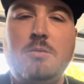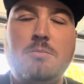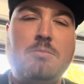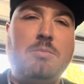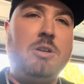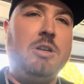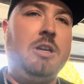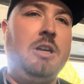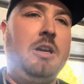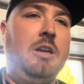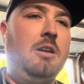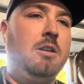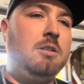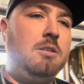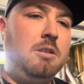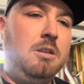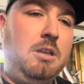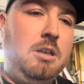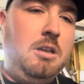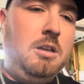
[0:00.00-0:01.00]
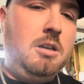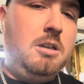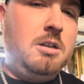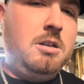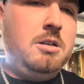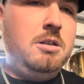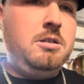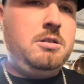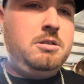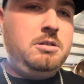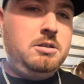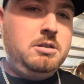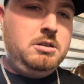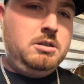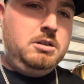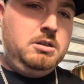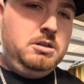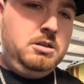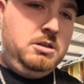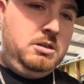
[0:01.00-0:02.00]
But yeah, the
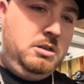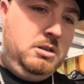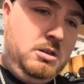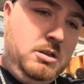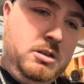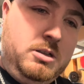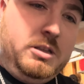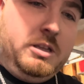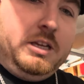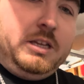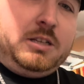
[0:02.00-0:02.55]
the